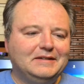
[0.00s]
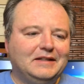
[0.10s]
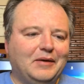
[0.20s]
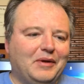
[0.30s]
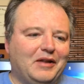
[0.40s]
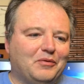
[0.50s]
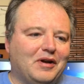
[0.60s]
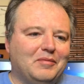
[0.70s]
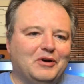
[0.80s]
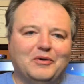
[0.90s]
anyway, that's what
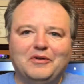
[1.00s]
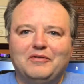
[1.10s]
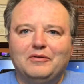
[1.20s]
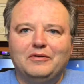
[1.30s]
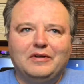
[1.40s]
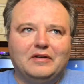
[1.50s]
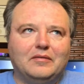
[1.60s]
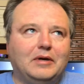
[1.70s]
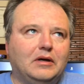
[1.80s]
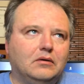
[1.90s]
I've been going through since
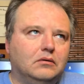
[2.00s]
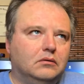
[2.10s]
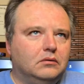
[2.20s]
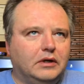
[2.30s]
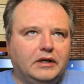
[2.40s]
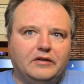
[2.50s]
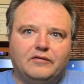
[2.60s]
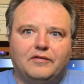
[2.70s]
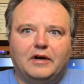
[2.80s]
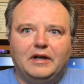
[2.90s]
about last
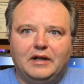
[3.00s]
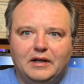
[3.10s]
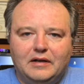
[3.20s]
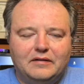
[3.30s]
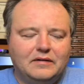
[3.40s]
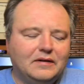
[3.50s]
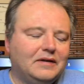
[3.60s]
Friday, I guess.